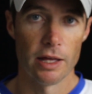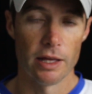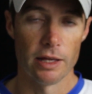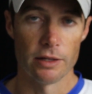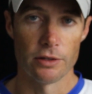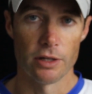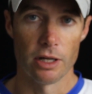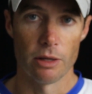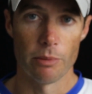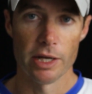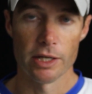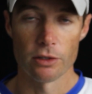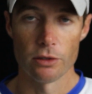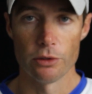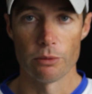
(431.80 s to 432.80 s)
and uh,
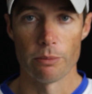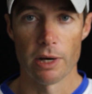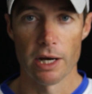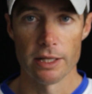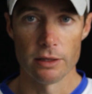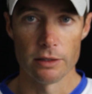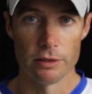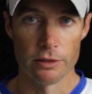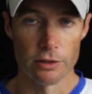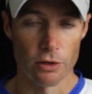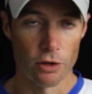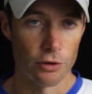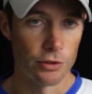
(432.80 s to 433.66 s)
make a little bite leader.